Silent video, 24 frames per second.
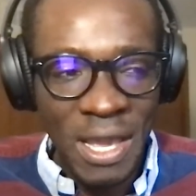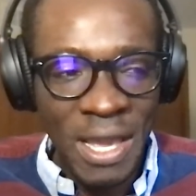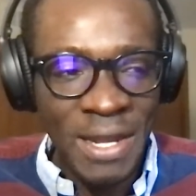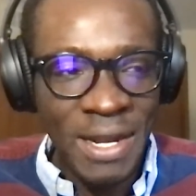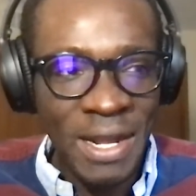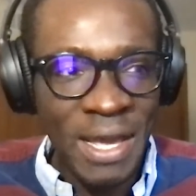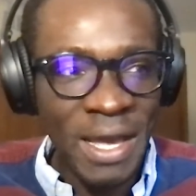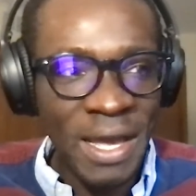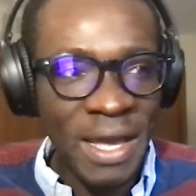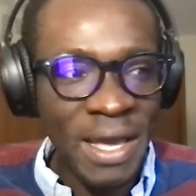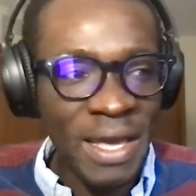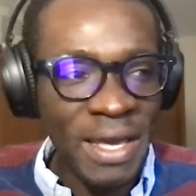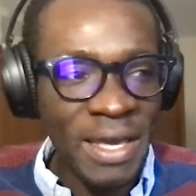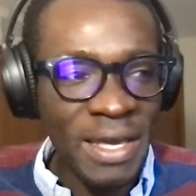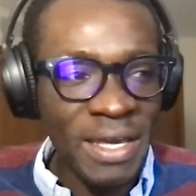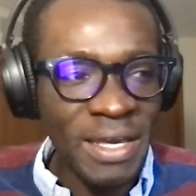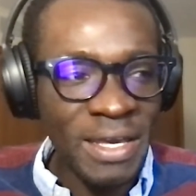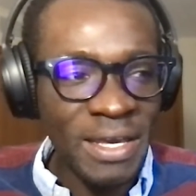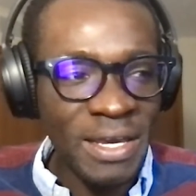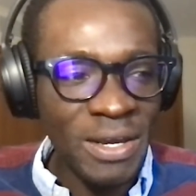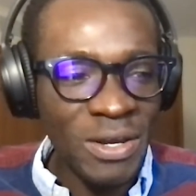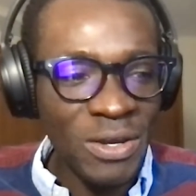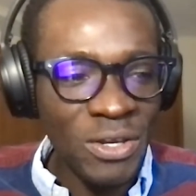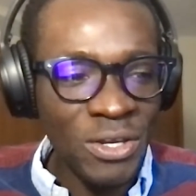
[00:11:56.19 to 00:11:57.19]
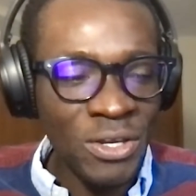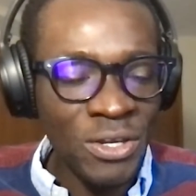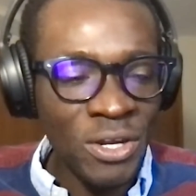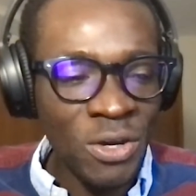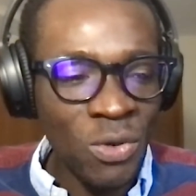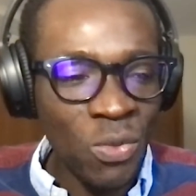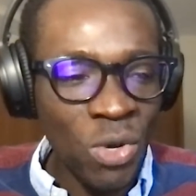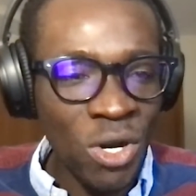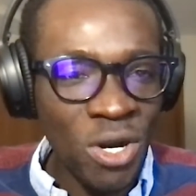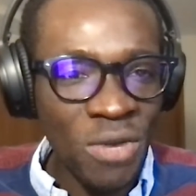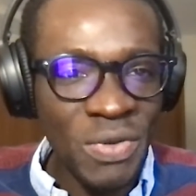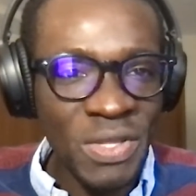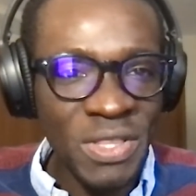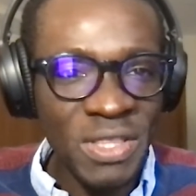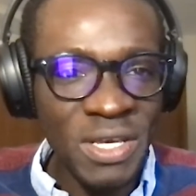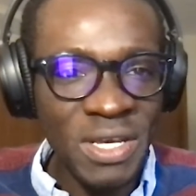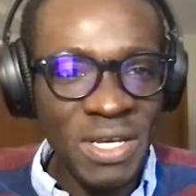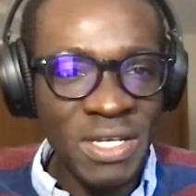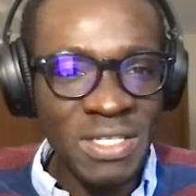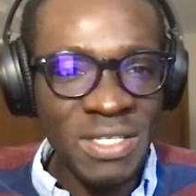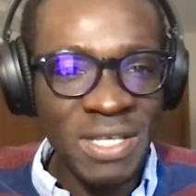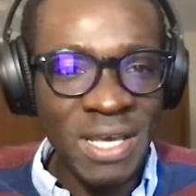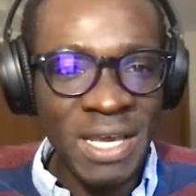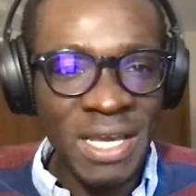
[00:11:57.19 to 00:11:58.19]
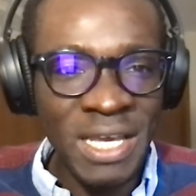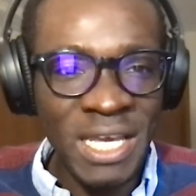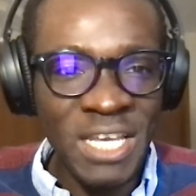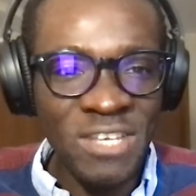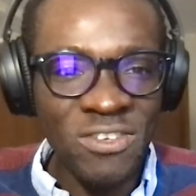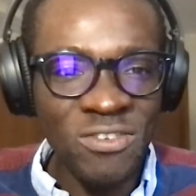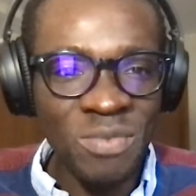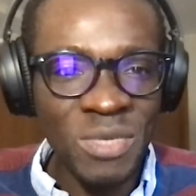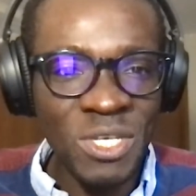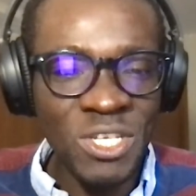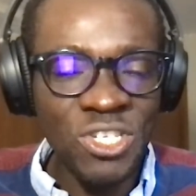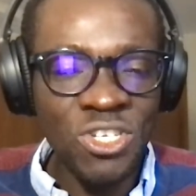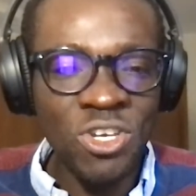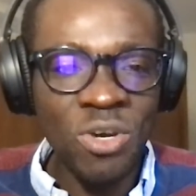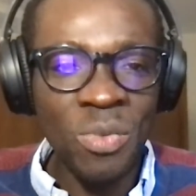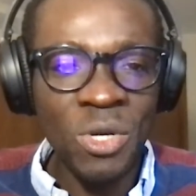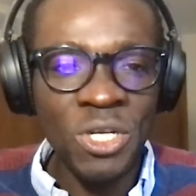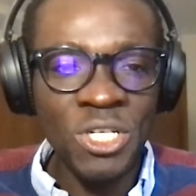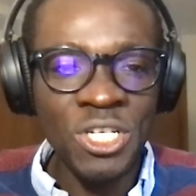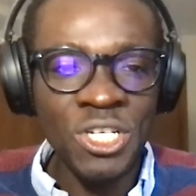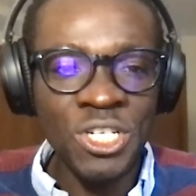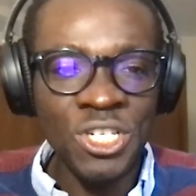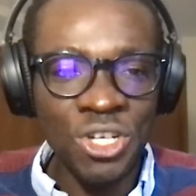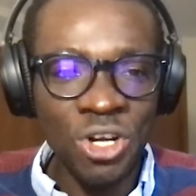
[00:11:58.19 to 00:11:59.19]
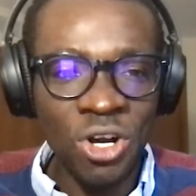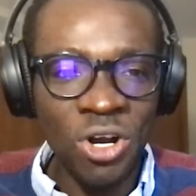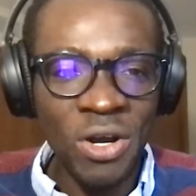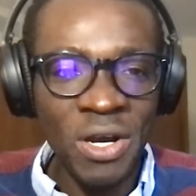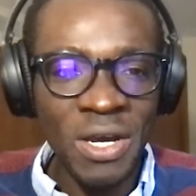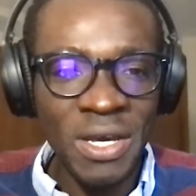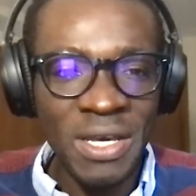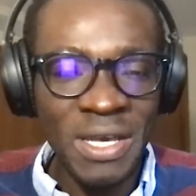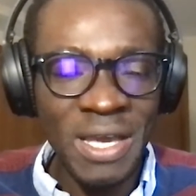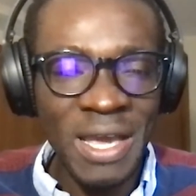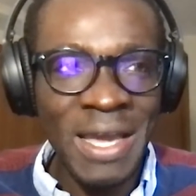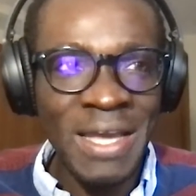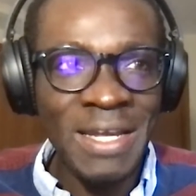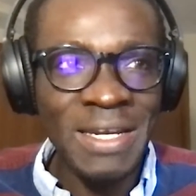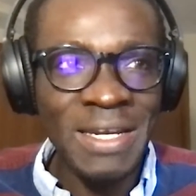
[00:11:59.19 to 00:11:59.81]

And I, you know, one of the things that gives me so much joy